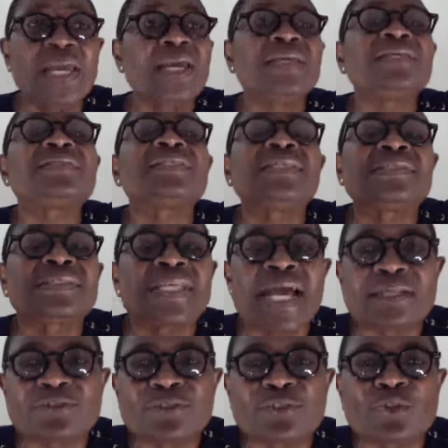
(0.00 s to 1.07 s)
It's a
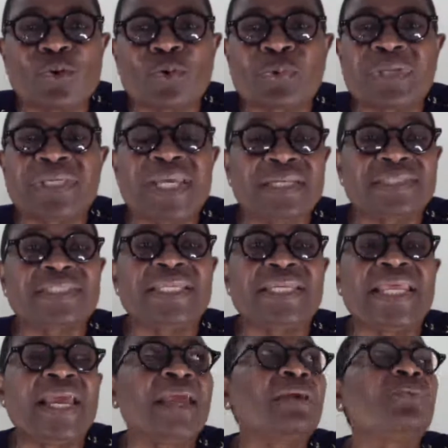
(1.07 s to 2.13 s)
sad story.
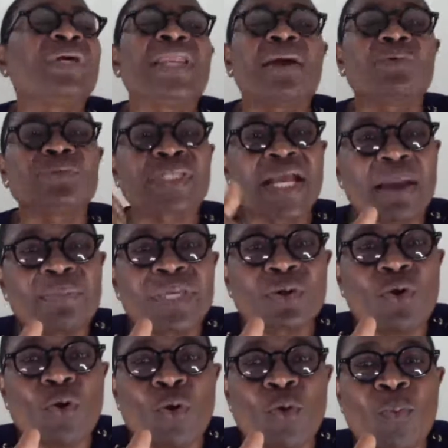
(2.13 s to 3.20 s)
Yesterday, when I was coming
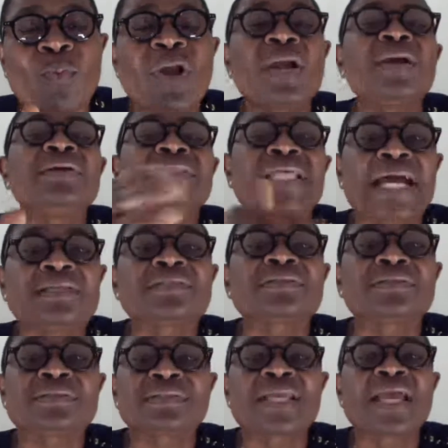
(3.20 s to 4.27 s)
home, that's